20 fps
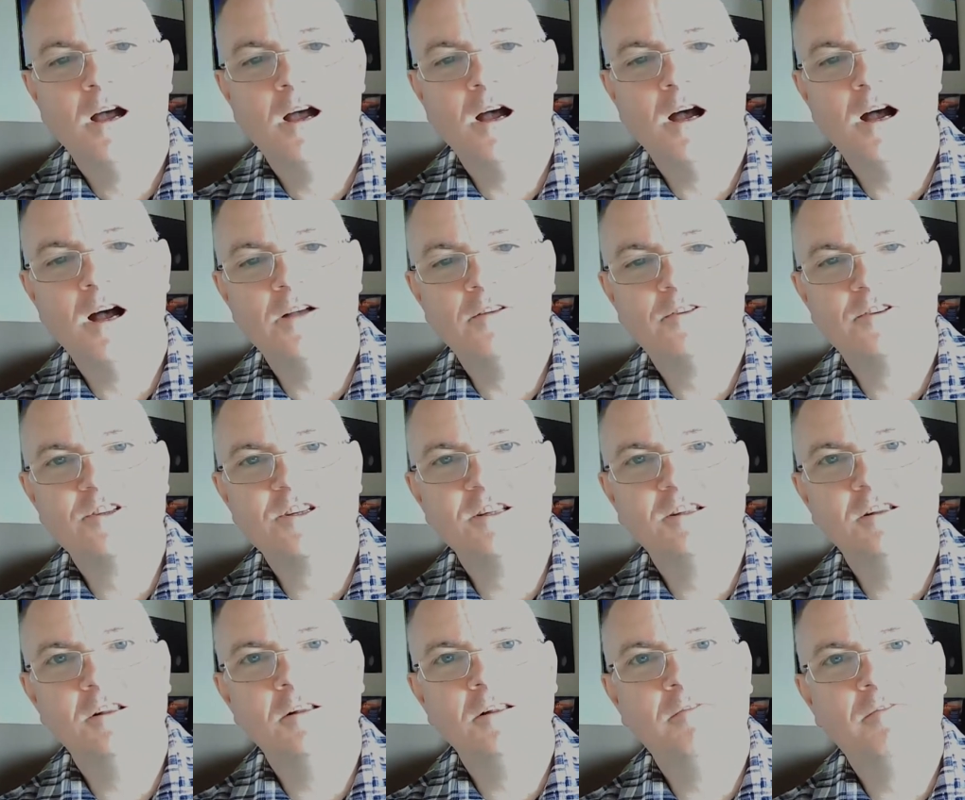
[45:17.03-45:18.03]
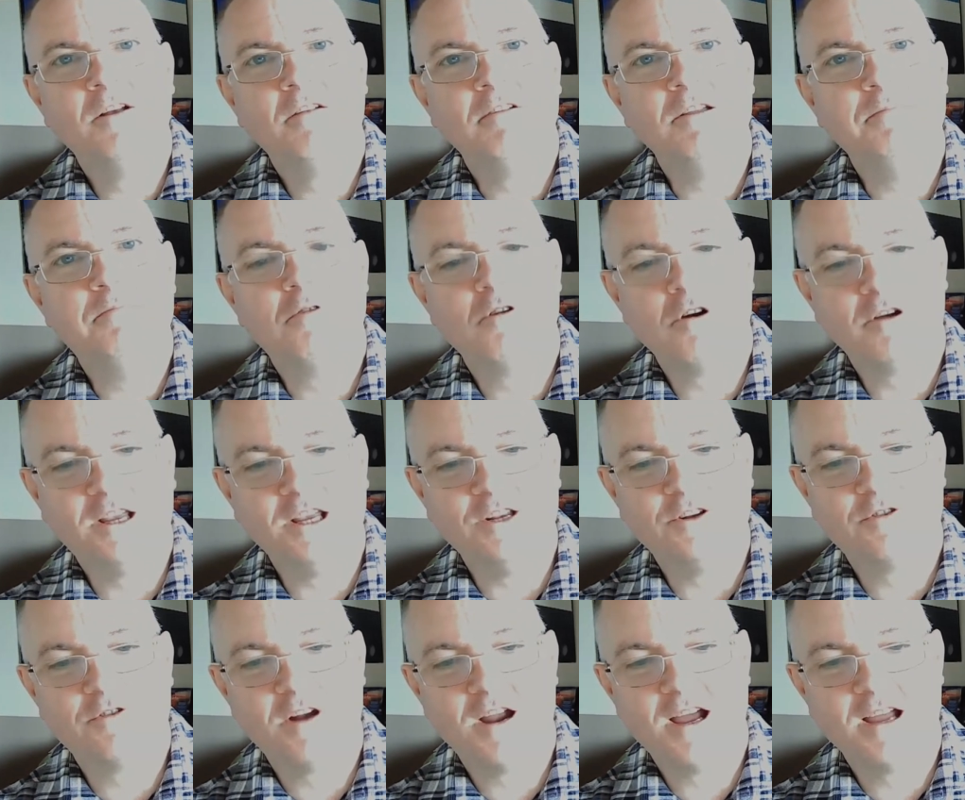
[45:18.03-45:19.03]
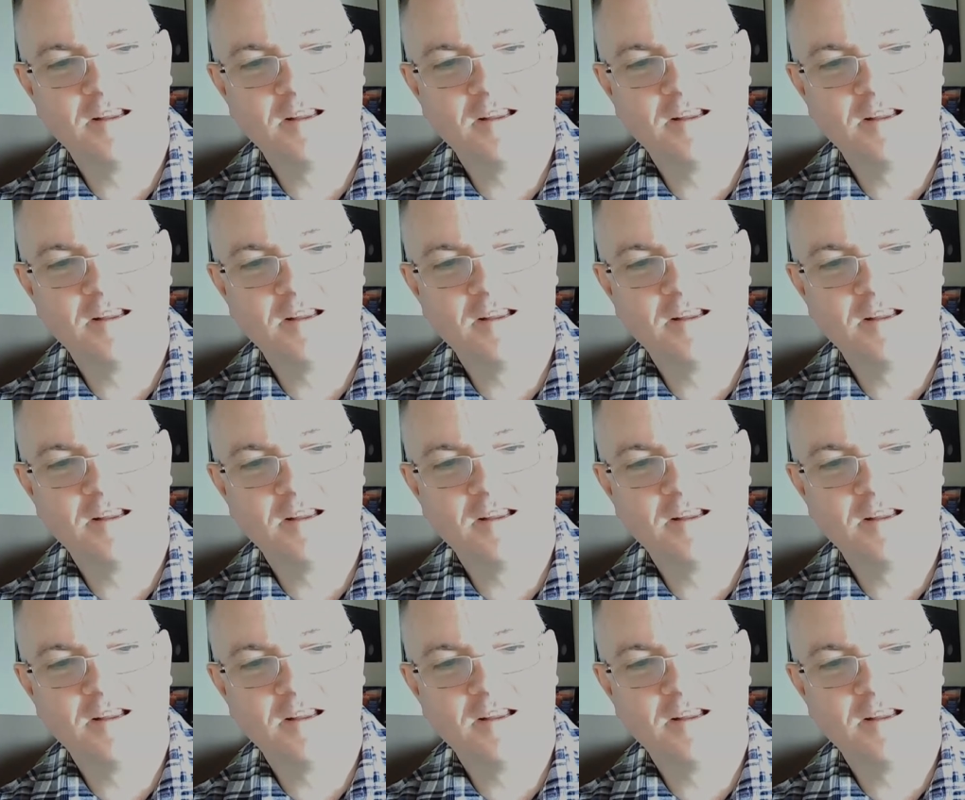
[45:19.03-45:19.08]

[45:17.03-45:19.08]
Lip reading: Still a very proggy track.